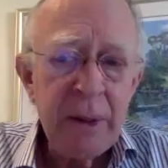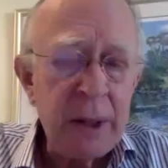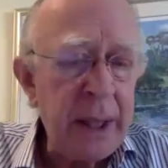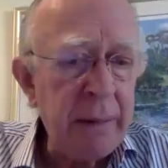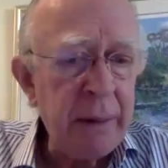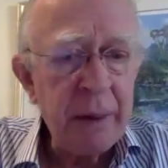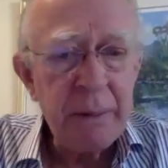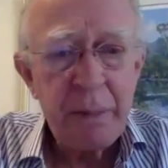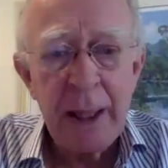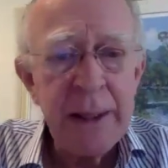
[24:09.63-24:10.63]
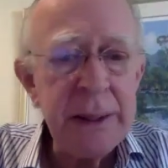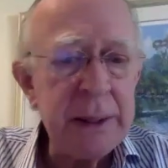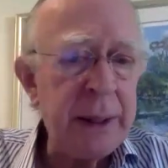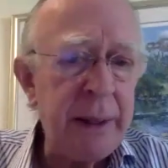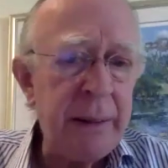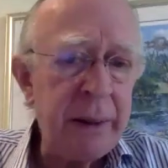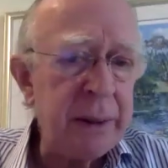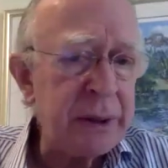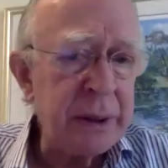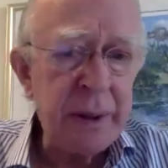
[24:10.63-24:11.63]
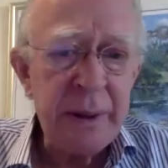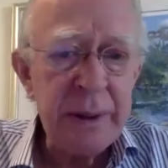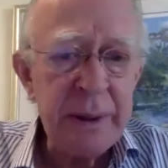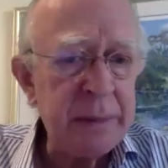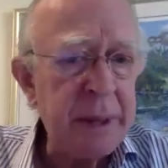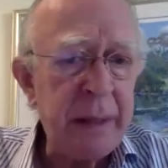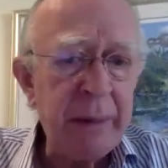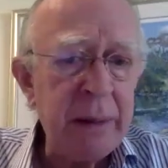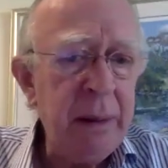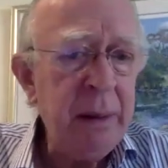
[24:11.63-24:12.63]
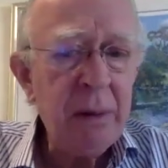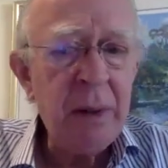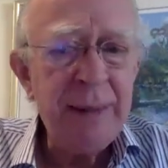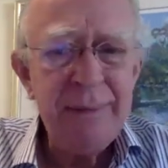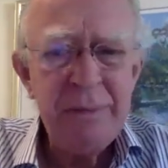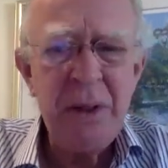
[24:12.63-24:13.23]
to hearing complaints, to hearing concerns, to be hearing what?